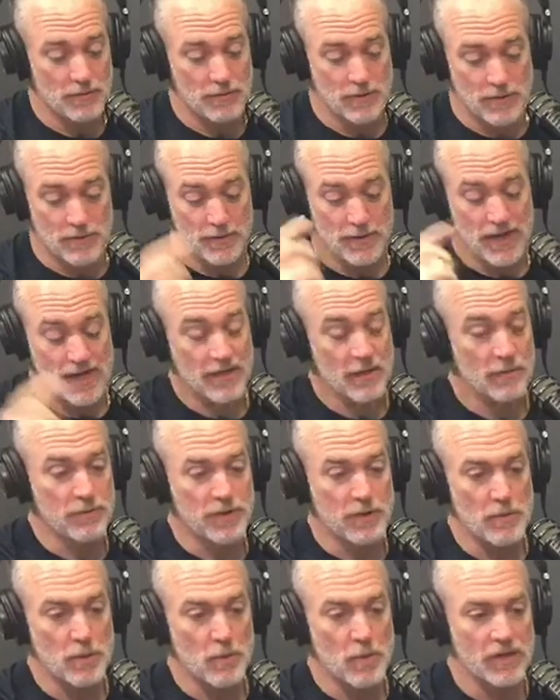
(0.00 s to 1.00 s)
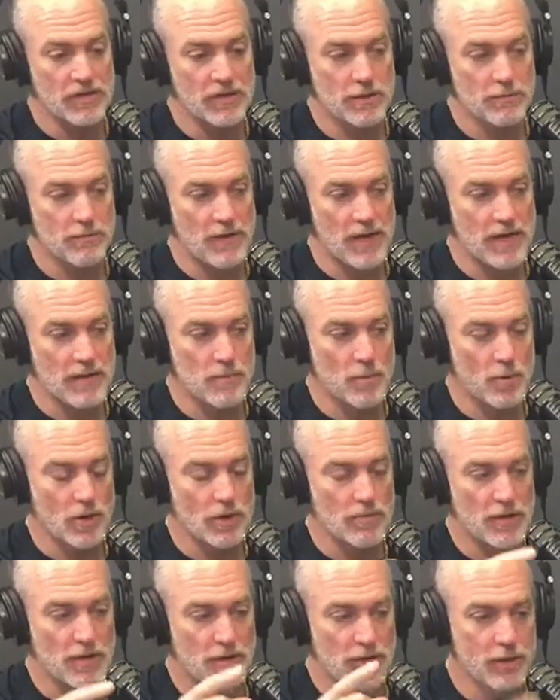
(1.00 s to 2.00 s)
Fernando, if someone wants to find more
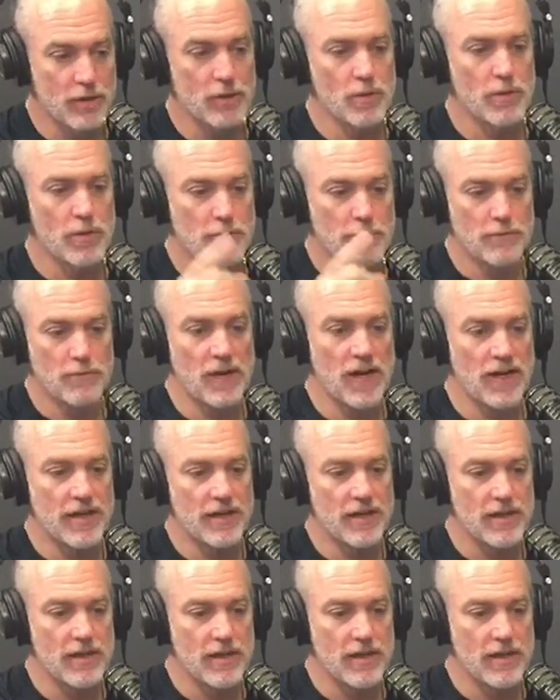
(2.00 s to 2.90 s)
about you, the fund,